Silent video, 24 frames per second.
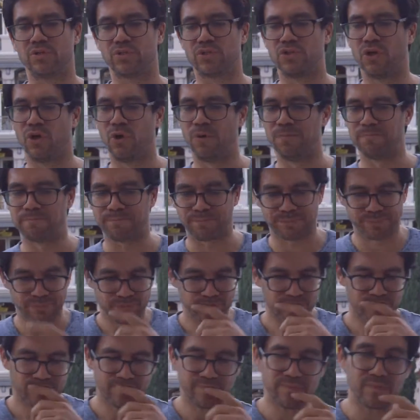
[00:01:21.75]
So
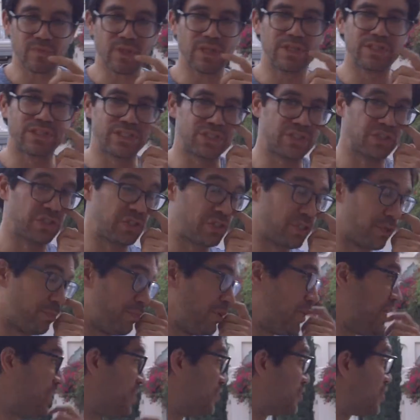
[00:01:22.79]
this is some